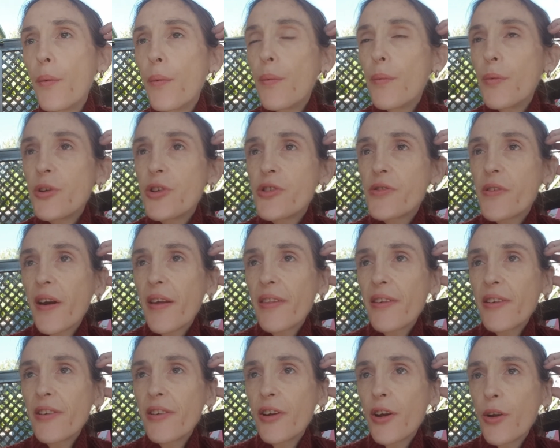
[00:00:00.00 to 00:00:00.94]
Would you
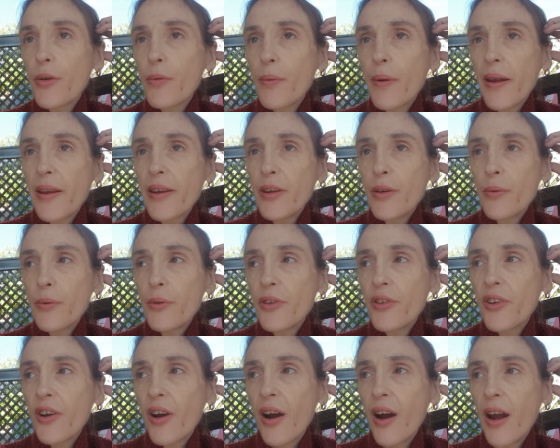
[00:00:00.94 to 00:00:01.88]
rather know when you would
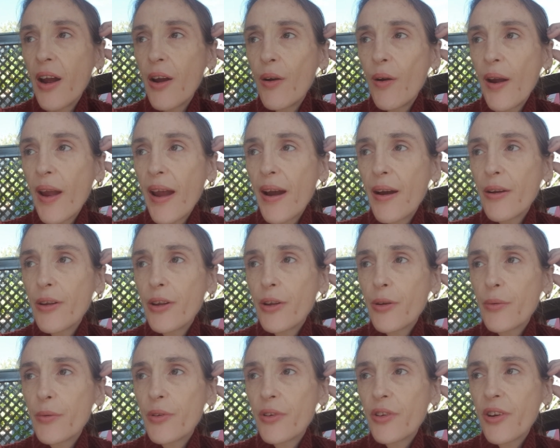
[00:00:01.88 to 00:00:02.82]
die or how you
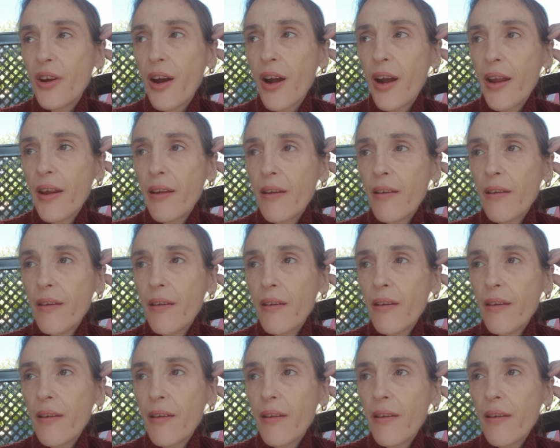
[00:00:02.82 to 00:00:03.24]
would die?